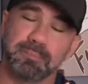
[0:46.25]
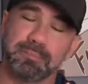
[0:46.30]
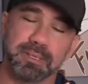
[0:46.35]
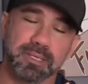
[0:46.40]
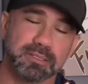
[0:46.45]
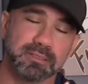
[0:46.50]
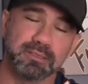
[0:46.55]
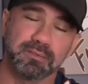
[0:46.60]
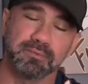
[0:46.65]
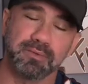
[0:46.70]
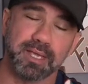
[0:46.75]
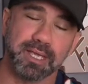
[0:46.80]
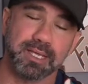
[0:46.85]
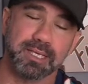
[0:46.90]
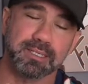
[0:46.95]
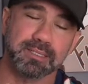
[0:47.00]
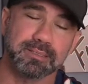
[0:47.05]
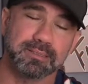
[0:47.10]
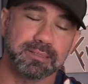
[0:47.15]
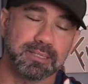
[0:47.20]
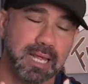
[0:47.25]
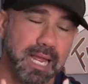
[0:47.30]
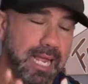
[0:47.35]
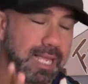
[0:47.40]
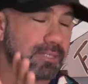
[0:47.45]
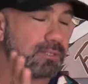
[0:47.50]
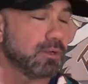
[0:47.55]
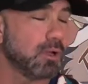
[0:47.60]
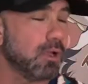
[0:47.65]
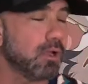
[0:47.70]
the picks to Vegas.
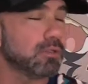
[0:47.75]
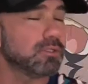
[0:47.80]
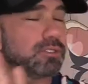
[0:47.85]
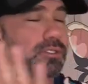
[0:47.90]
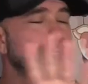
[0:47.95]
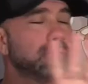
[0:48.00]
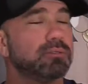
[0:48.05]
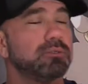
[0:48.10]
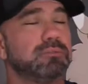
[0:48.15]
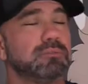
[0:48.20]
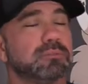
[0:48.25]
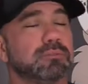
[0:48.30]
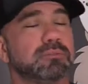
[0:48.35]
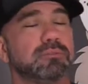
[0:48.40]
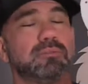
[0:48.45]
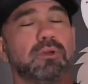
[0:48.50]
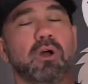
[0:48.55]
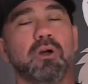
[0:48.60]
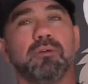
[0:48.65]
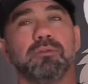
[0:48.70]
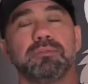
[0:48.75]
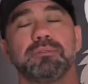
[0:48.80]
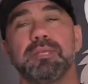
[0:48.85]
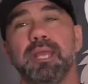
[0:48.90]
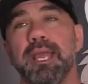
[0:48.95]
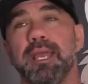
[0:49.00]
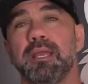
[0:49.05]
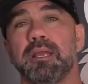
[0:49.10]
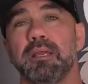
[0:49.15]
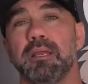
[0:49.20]
I told you don't
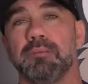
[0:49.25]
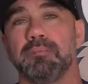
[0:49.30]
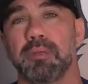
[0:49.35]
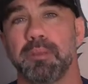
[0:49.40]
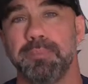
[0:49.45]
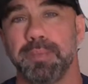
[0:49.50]
take the